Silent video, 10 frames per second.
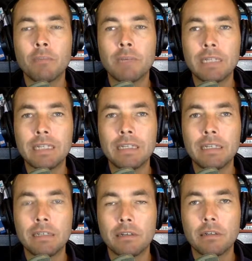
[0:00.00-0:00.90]

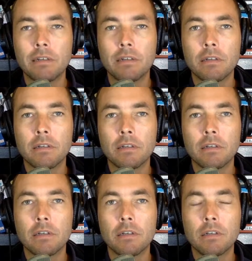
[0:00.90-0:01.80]
ability
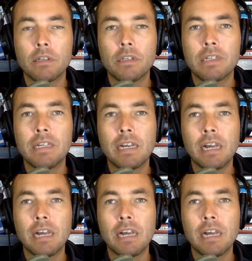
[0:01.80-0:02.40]
to seek